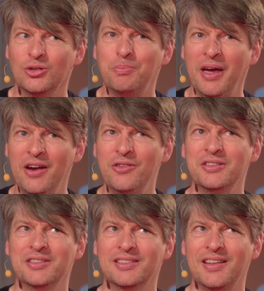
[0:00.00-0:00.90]
Do the
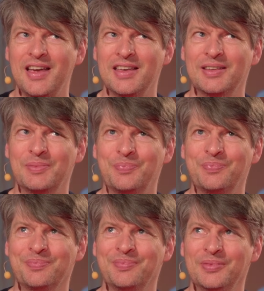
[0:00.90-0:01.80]
parents
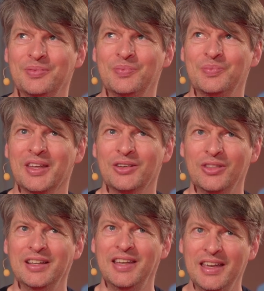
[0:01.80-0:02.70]

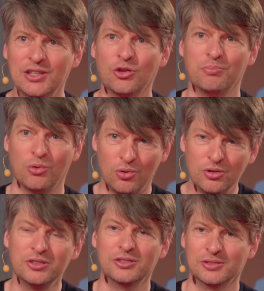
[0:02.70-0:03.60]
do they take it on
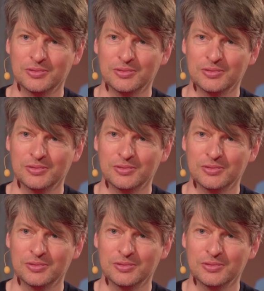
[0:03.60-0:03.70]
board,